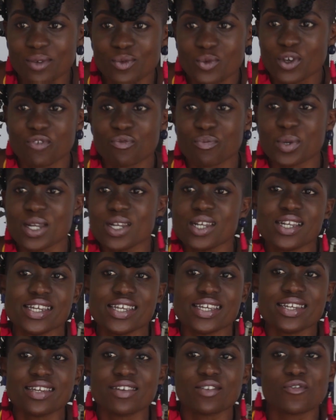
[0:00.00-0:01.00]
we've been
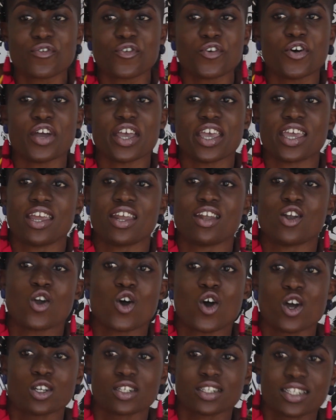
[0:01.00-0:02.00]
leading for a
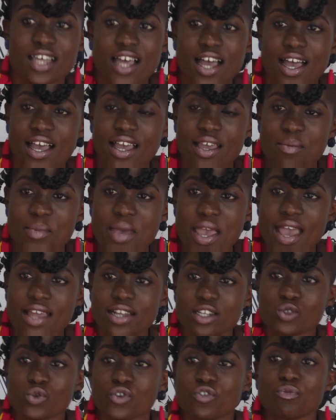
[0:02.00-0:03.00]
long time,
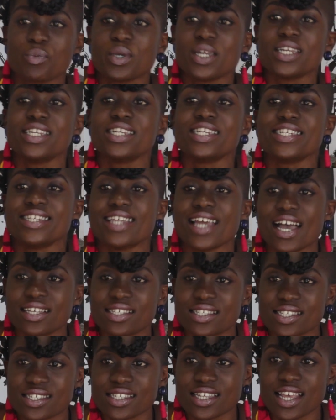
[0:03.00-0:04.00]
and we've been
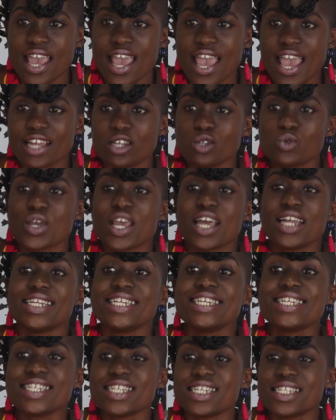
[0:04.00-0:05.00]
leaders, and we are
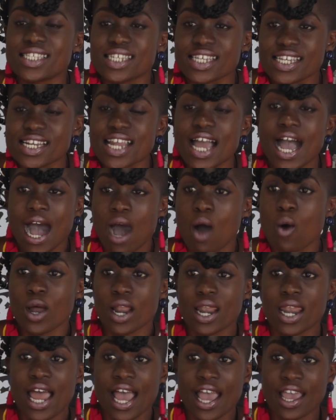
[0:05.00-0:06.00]
leaders in
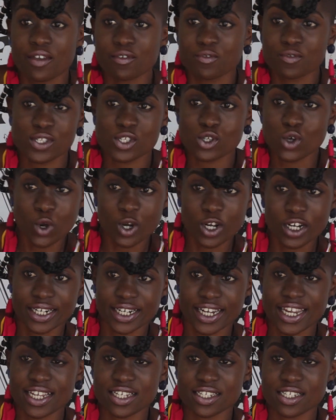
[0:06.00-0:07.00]
our lives
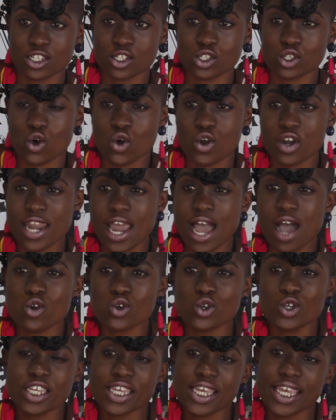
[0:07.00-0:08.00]
already. So now
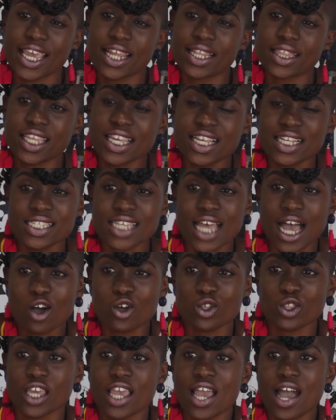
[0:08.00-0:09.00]
looking at things,
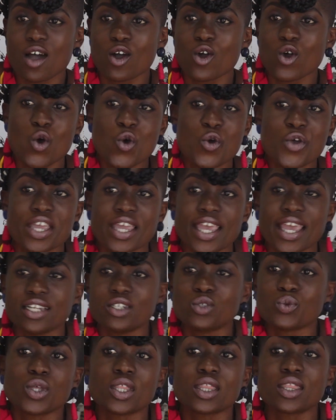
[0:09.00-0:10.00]
how they are going, and
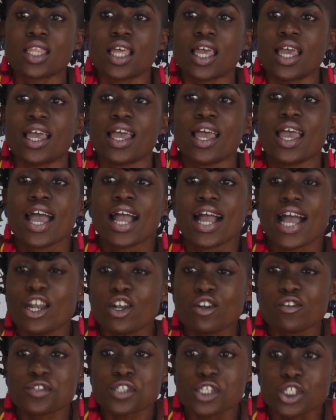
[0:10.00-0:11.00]
with the
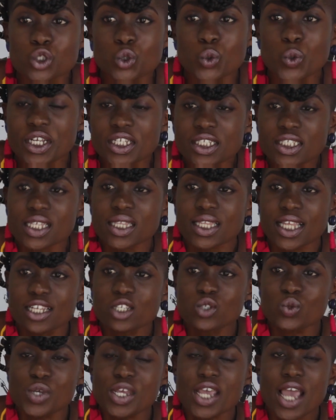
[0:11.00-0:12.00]
kind of situation
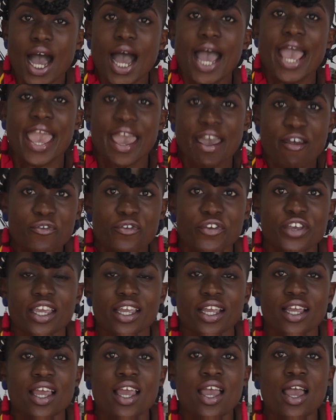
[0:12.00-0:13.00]
that we are
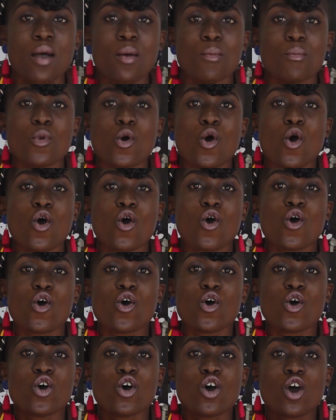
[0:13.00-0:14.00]
having,
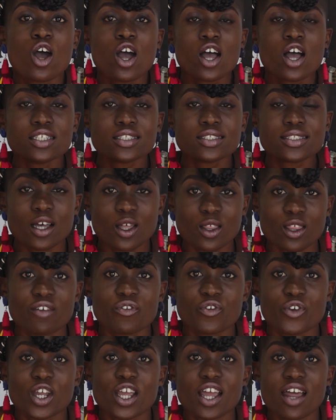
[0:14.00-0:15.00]
more South
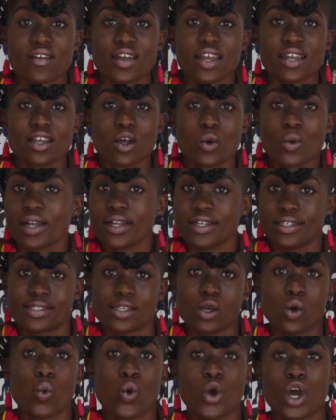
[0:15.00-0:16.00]
Africa right now. Well, it's
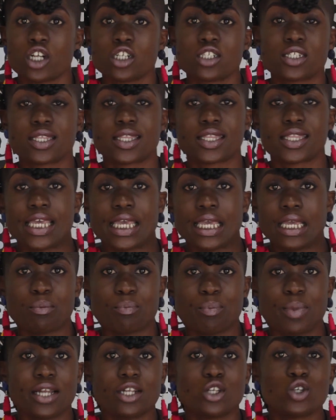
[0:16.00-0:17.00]
a world thing,
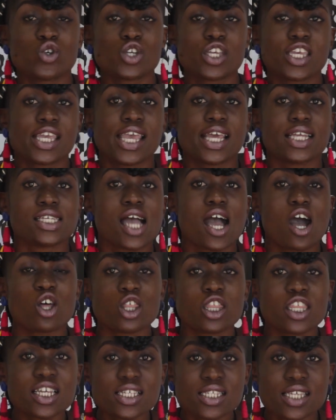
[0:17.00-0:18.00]
but looking at how
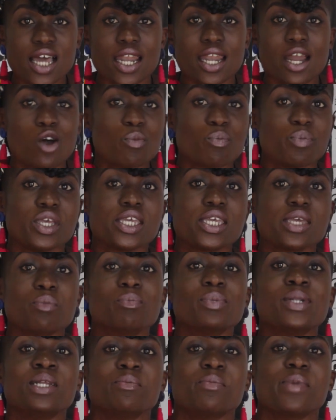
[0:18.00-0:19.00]
things are now being
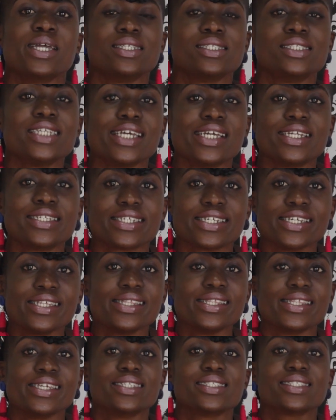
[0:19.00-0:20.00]
implemented
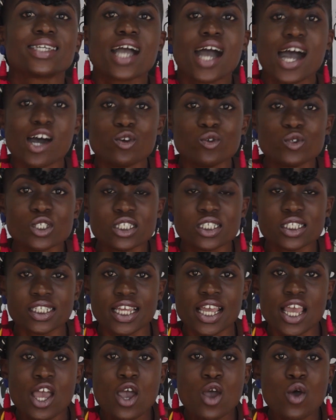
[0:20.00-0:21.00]
in this
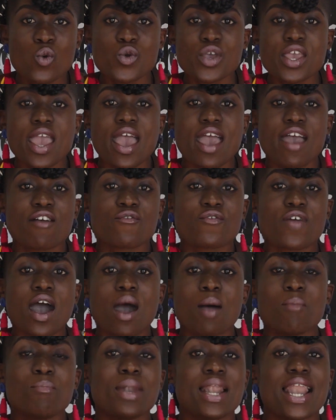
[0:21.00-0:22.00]
country, we have
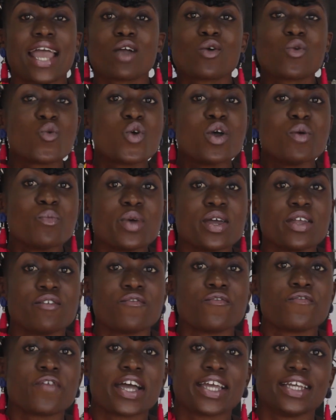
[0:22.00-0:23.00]
our black
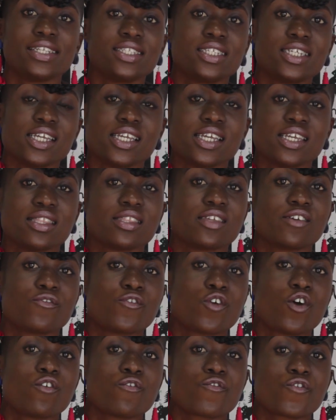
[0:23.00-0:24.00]
women fighting in the
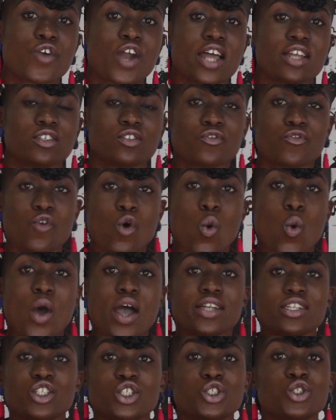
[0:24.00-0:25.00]
forefront for
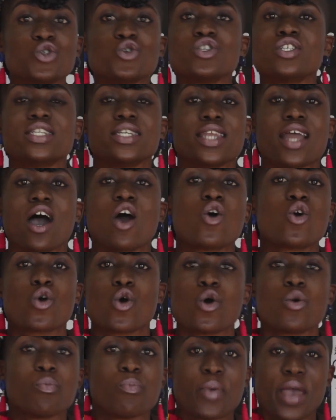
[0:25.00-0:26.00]
what should now
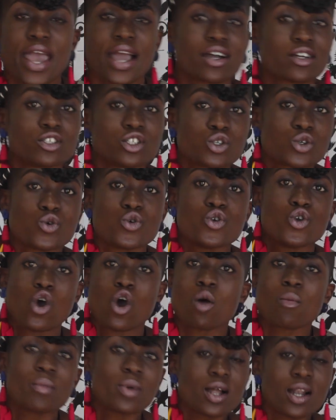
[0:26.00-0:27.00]
go back to
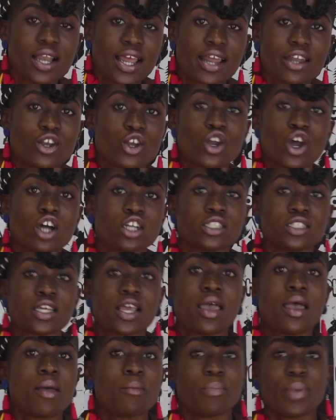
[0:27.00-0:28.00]
normal and not
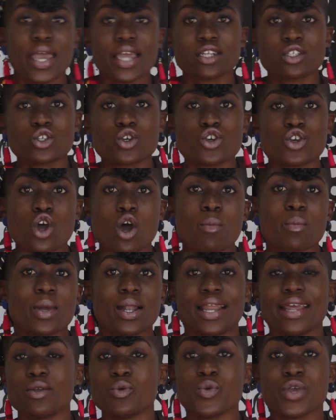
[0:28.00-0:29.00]
back to
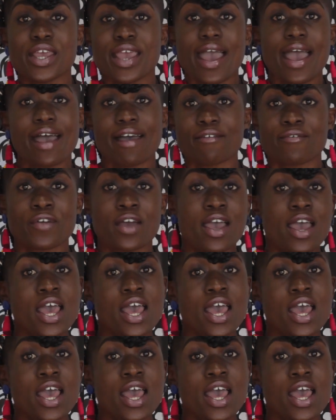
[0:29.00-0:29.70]
normal. And we have